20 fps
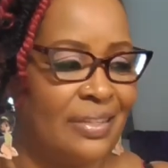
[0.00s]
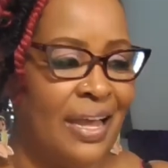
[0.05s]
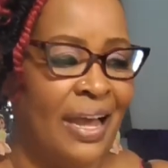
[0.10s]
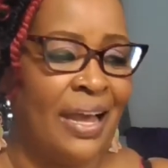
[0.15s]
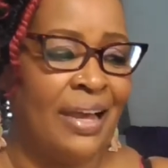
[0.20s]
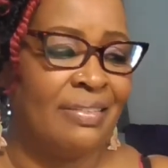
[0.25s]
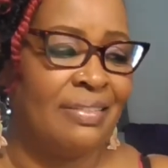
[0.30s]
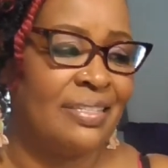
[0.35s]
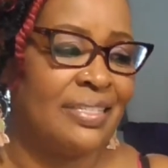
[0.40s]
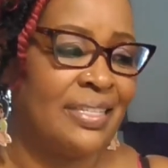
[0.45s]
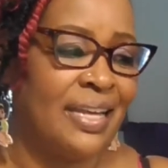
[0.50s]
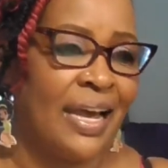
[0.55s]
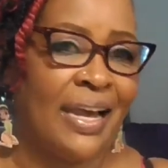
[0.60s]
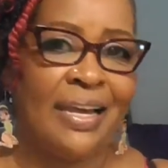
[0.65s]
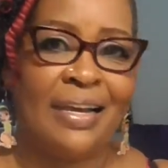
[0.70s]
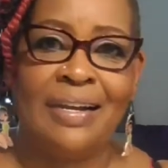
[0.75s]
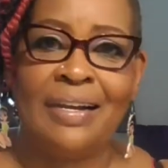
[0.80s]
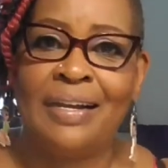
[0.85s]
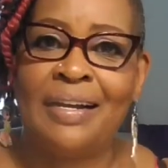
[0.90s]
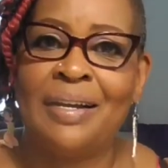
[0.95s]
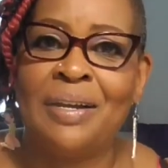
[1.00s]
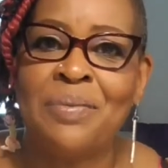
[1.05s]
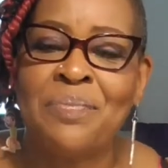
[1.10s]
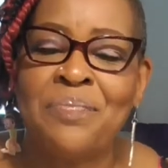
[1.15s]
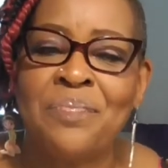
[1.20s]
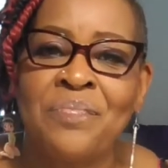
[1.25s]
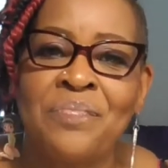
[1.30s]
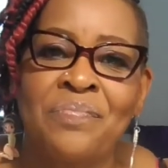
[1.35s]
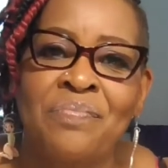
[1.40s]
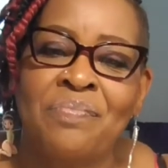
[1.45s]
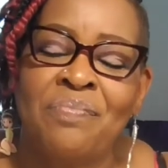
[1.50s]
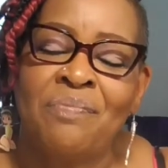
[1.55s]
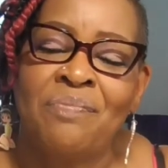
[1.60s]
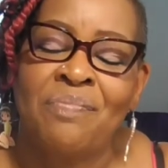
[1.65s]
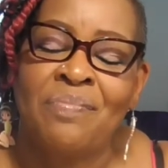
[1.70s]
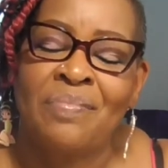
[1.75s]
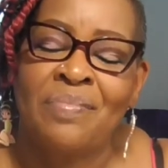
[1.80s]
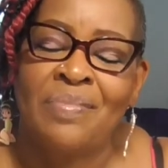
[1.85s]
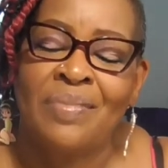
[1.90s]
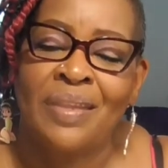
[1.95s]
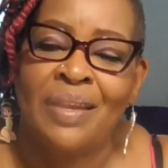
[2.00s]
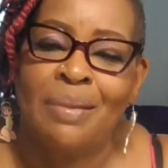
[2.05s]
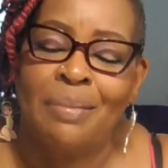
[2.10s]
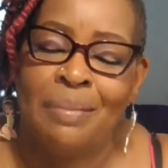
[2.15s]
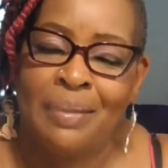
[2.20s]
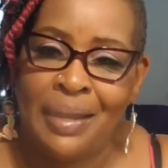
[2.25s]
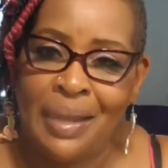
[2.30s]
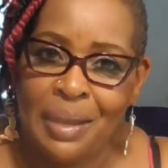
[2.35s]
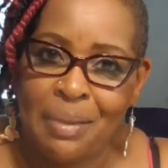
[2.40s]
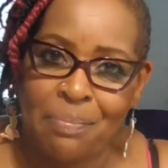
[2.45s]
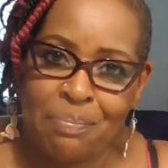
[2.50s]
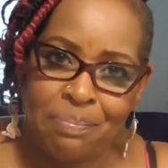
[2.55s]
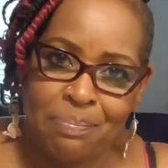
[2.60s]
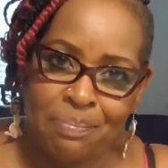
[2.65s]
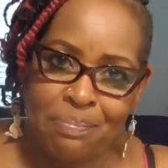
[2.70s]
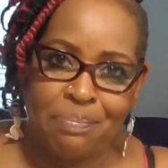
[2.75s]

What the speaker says: have to say, pig